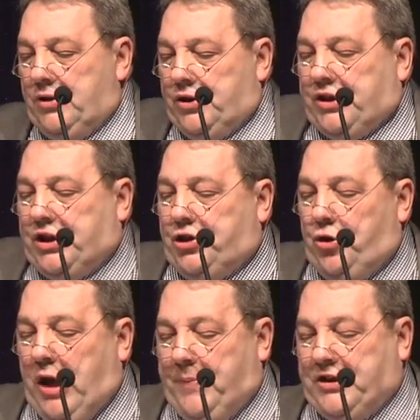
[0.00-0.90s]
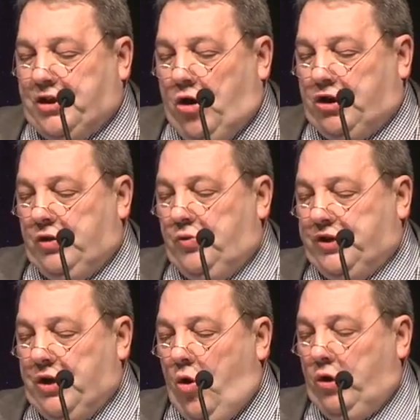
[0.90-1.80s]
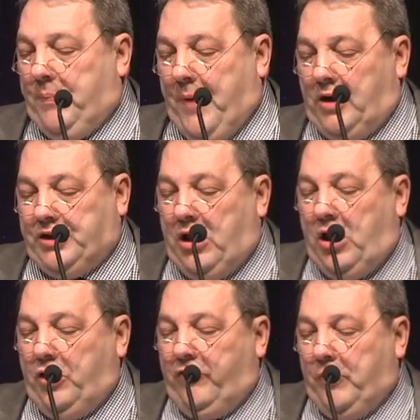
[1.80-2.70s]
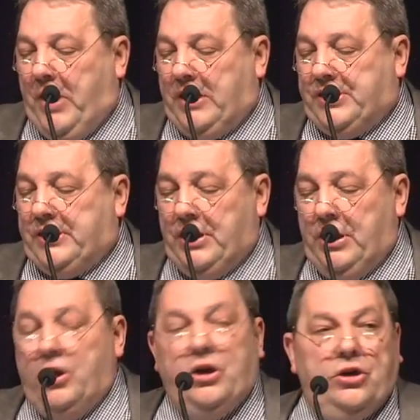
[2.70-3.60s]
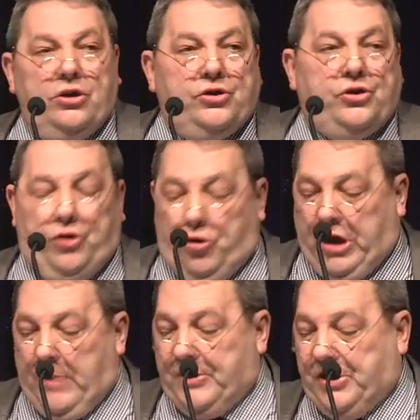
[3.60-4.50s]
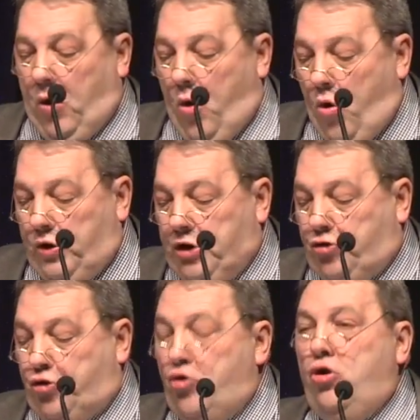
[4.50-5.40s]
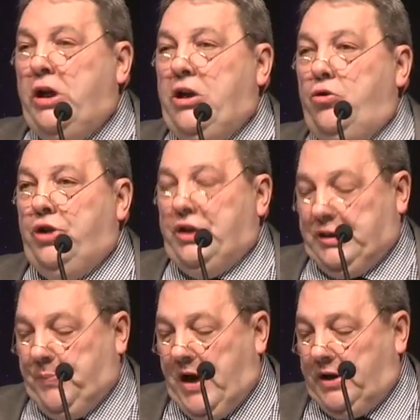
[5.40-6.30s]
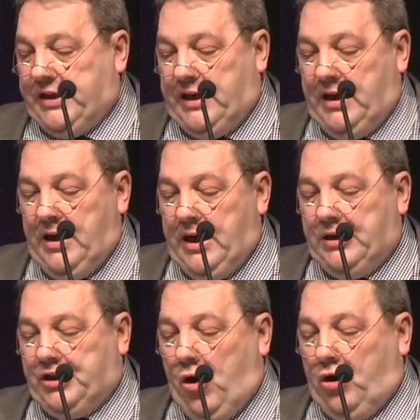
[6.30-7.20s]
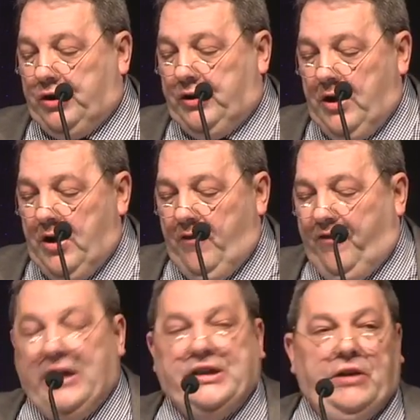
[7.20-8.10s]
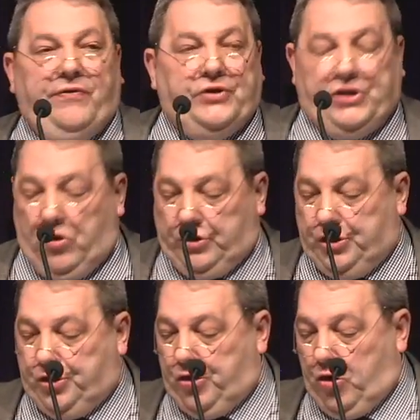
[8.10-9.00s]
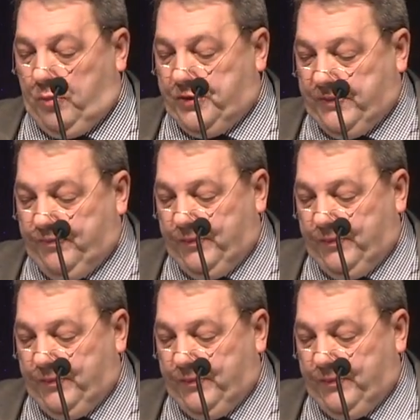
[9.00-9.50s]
Just as UKIP in Scotland was the only party arguing for Brexit, so UKIP is the only truly unionist party in Scotland fighting for Scottish jobs.